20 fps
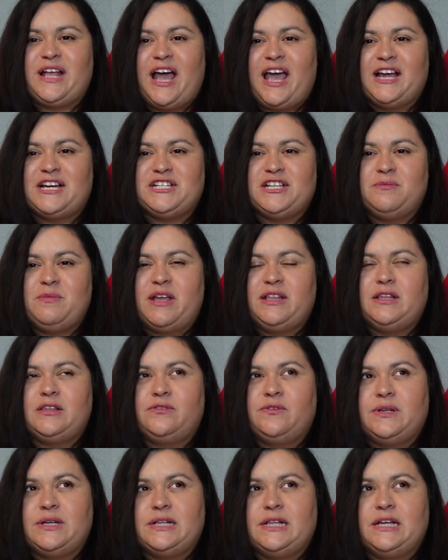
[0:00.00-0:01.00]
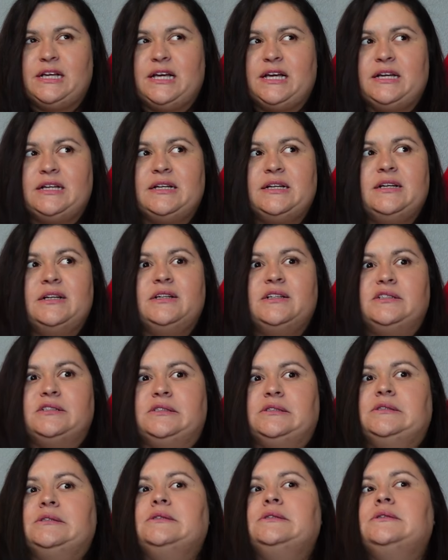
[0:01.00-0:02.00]
I actually made this vanilla
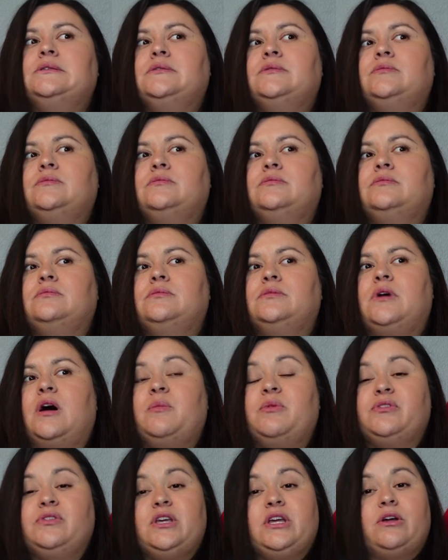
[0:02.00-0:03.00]
almost